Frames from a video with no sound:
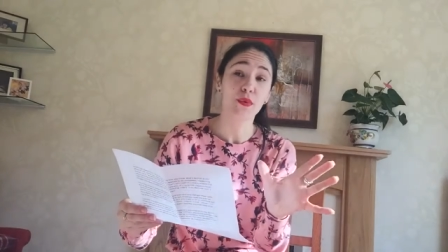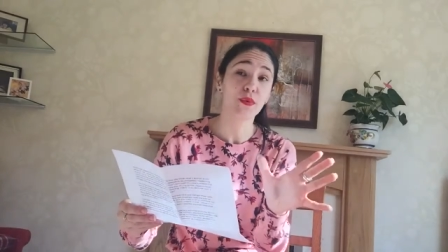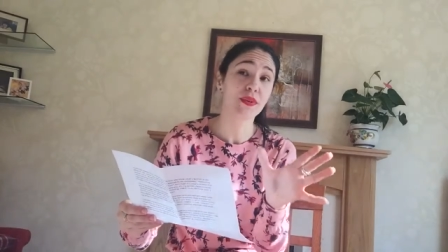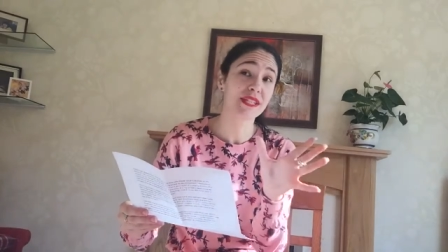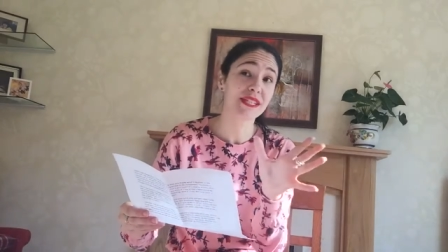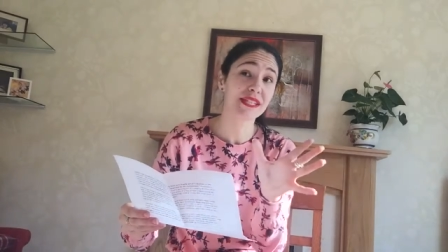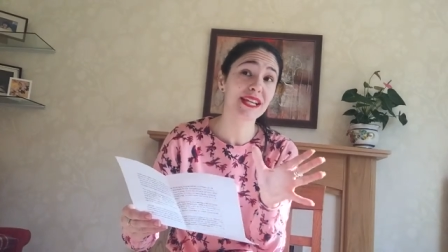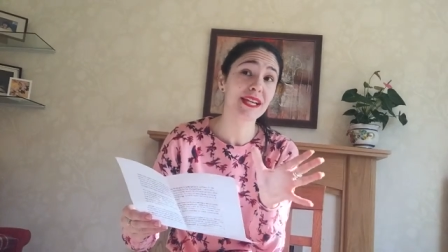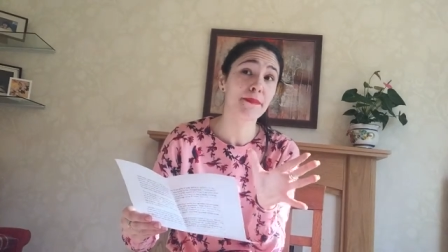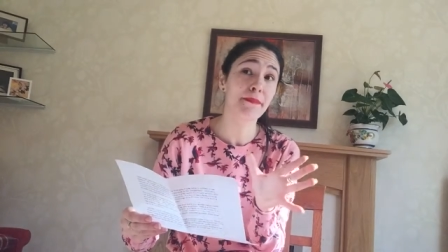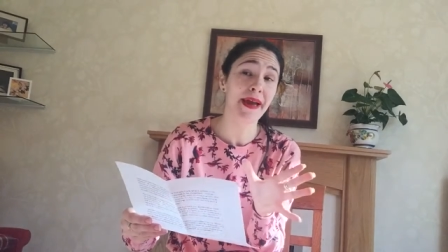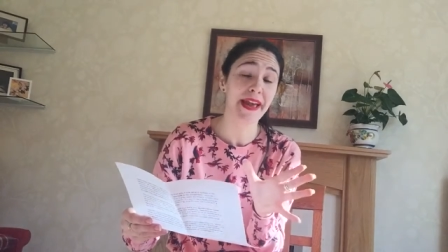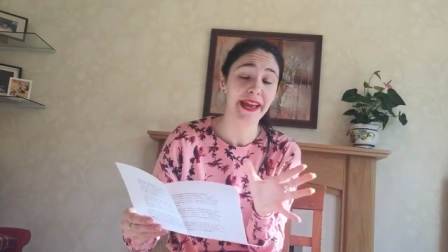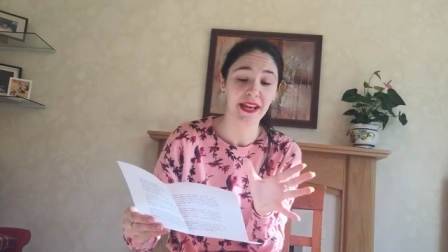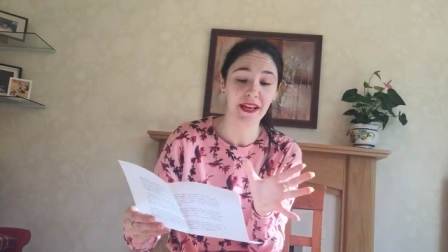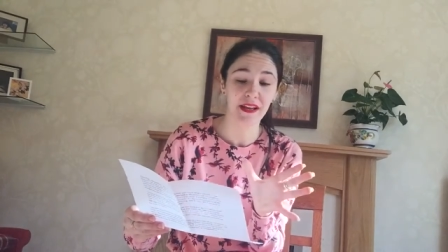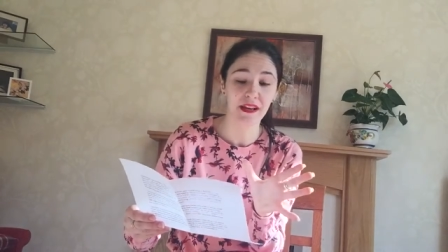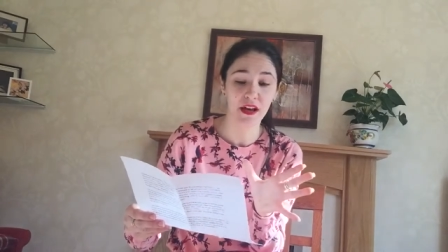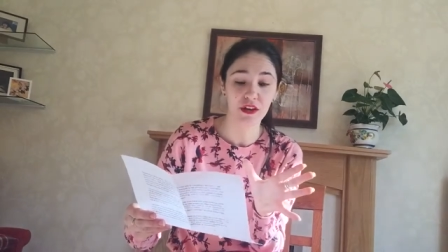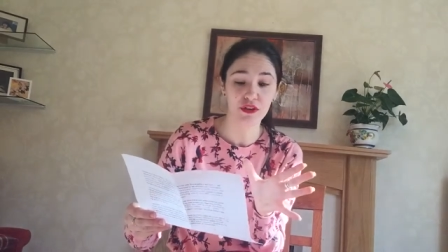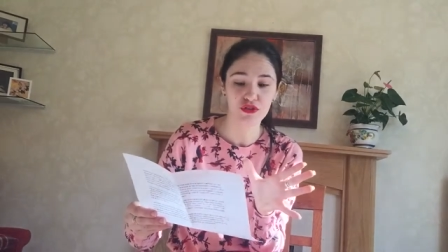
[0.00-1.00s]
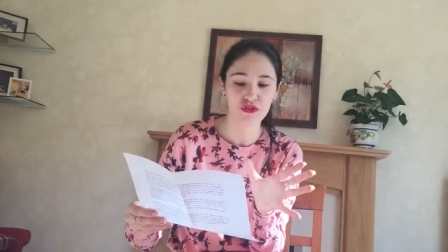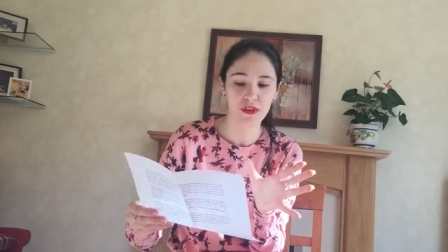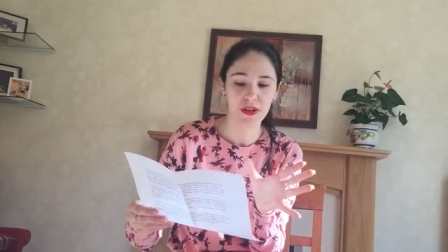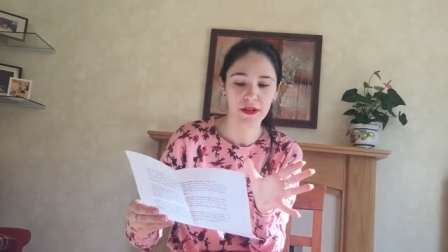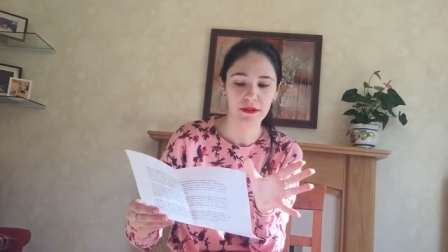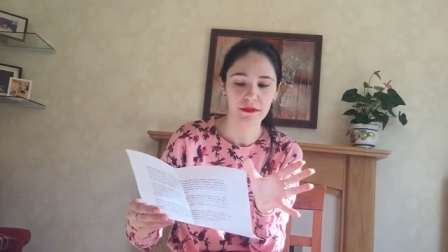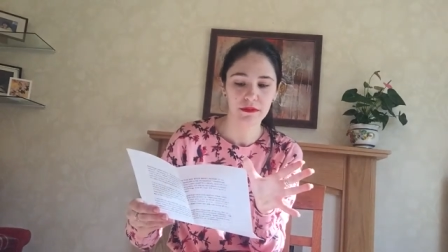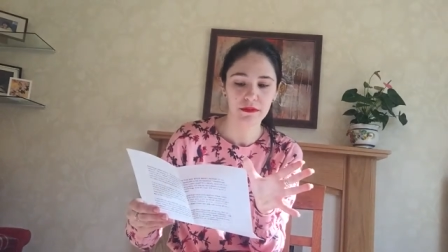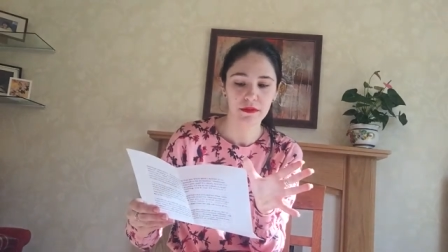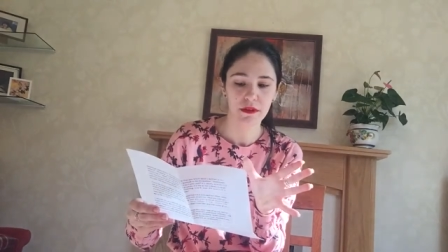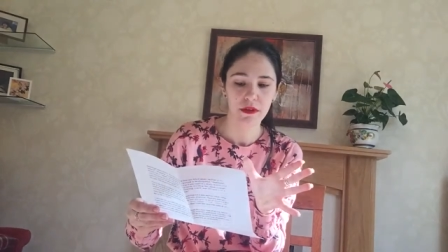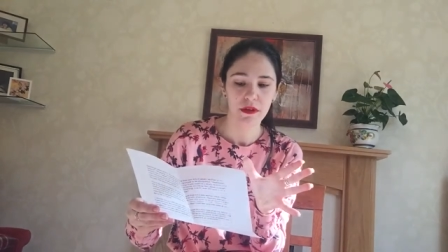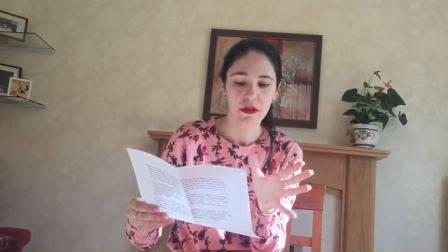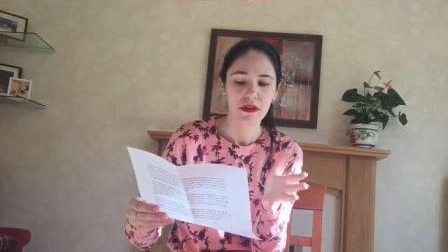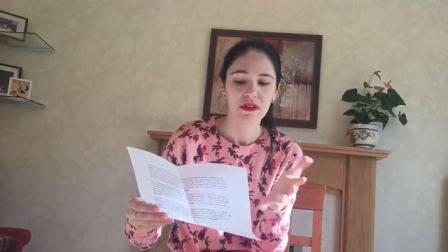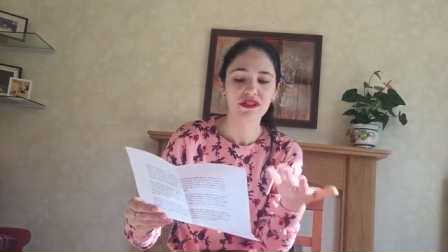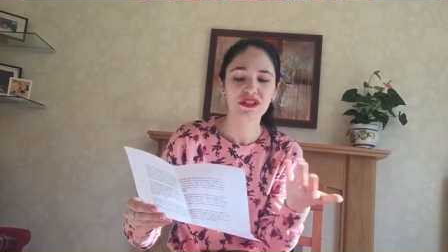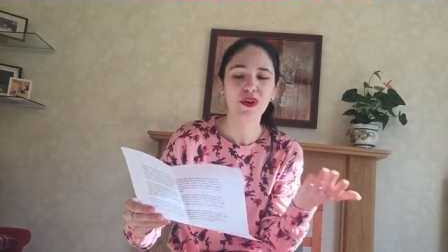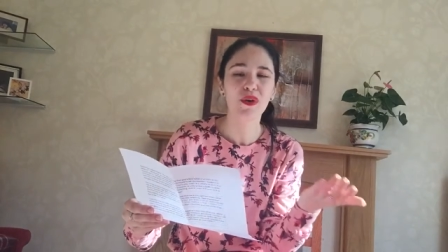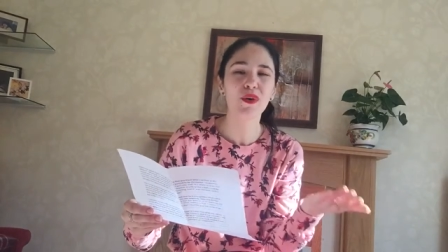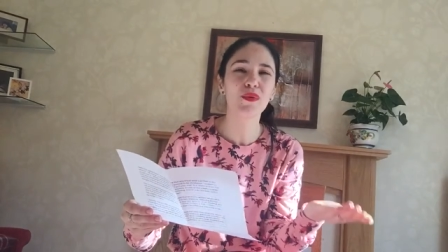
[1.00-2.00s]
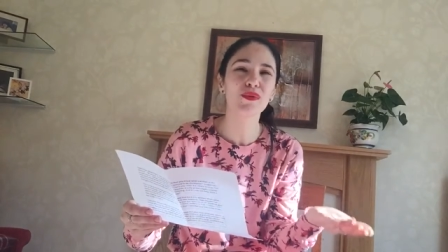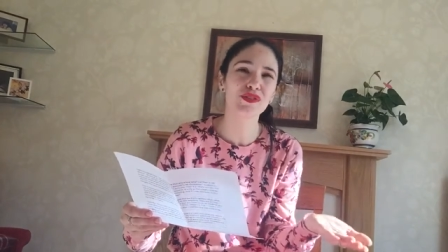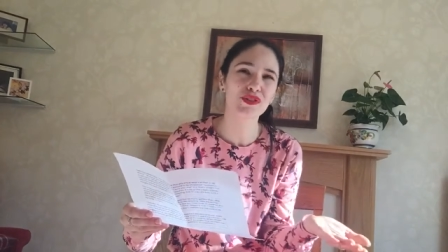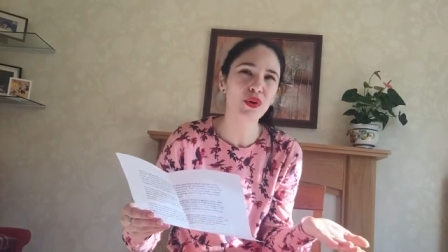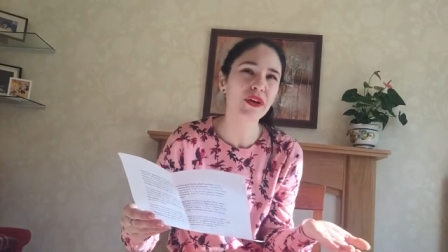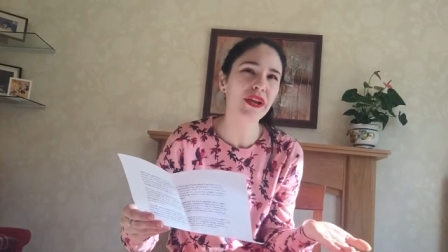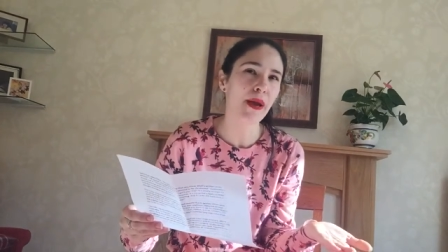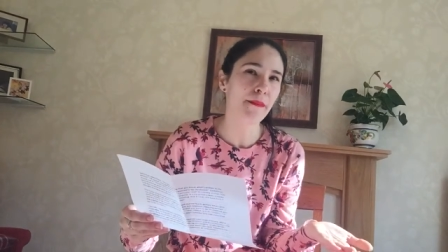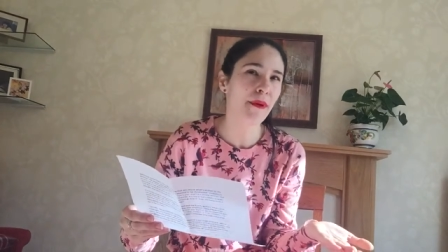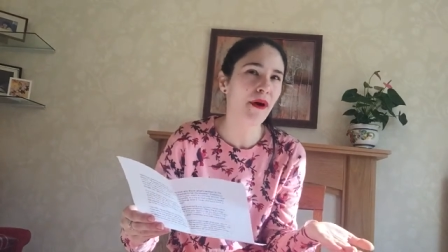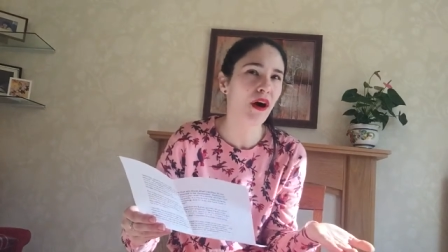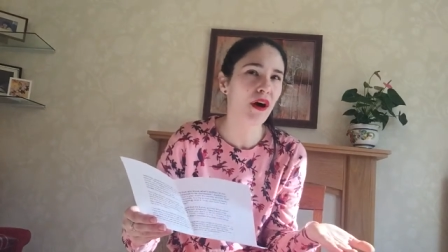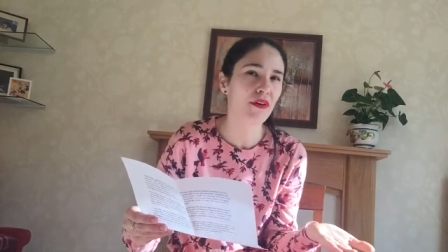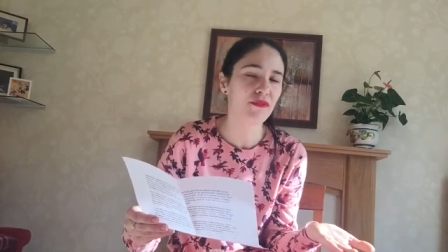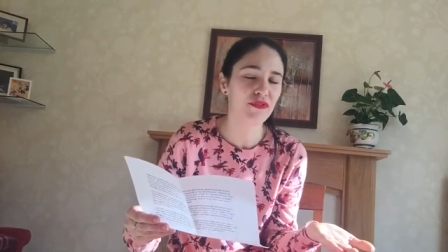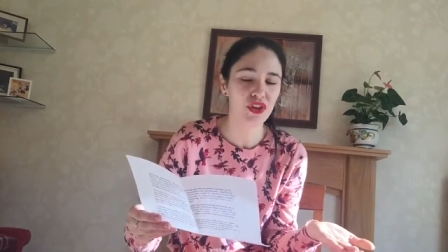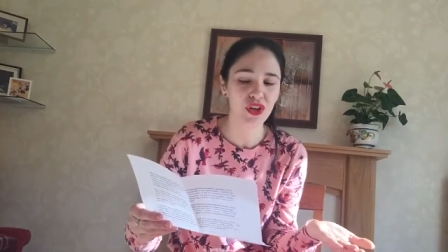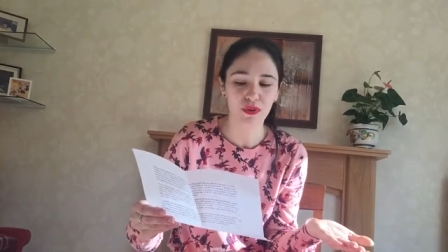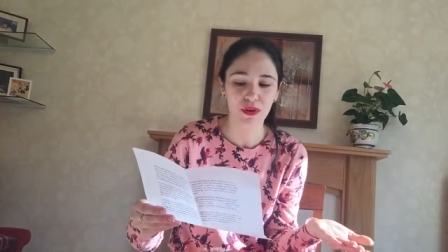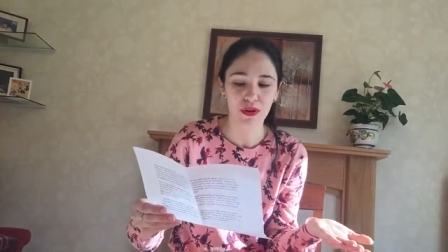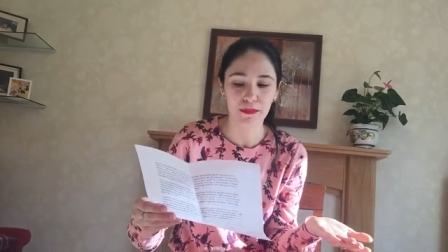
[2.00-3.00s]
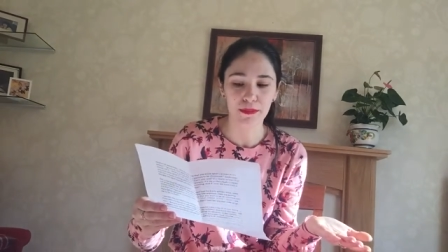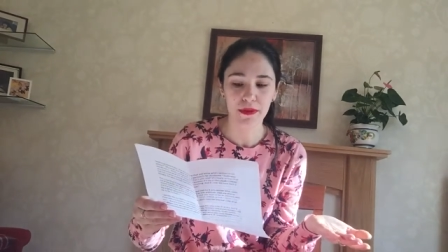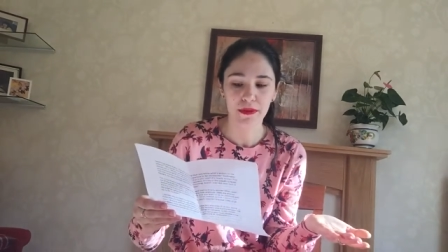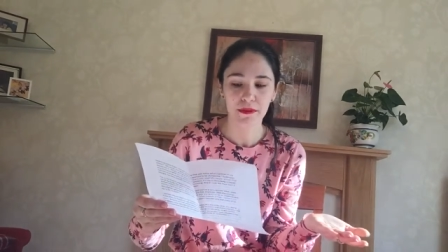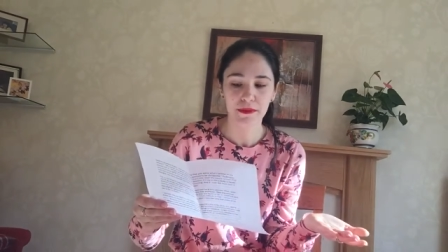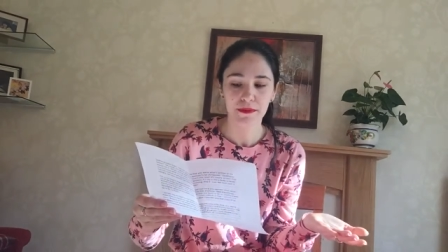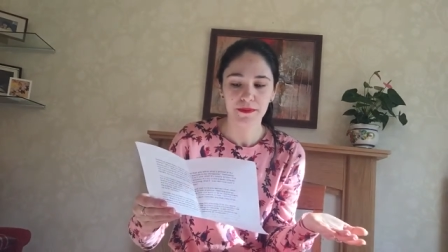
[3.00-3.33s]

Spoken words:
was still a pagan country, so it was not yet part of Europe.